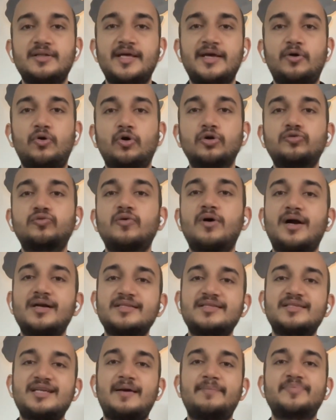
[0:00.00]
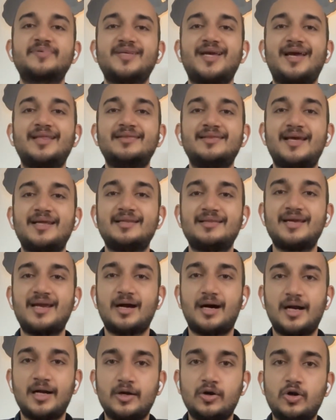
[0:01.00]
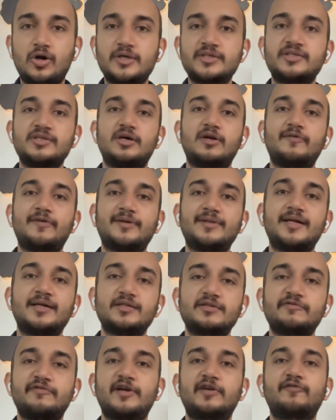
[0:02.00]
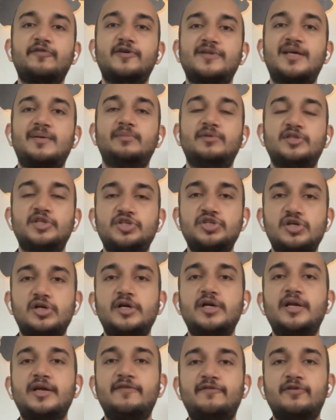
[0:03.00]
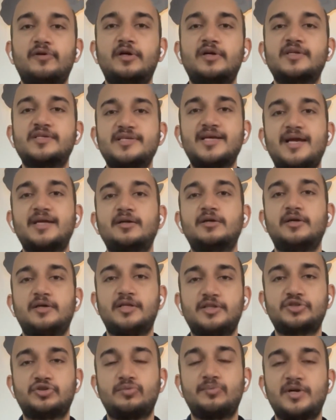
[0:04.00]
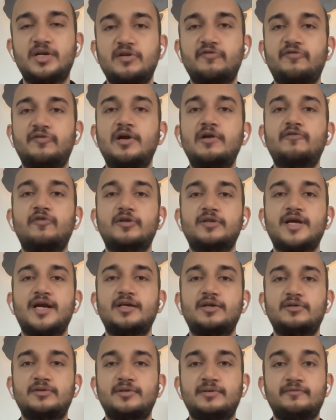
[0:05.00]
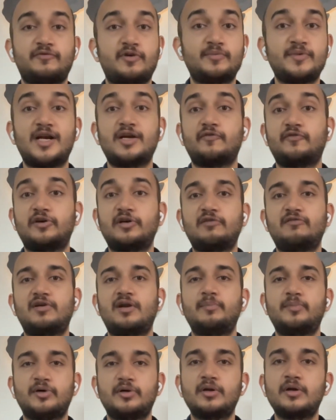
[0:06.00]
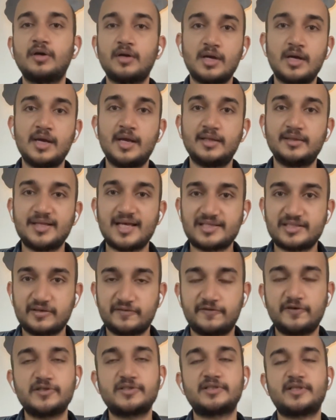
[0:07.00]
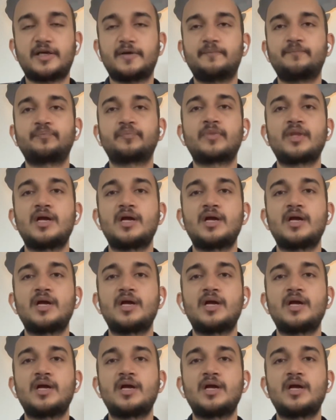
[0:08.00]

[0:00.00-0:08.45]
They go through our steps and then they unlock server that is fit for them. The journey for a designer needs to be different for that from that of a developer. That's the first thing.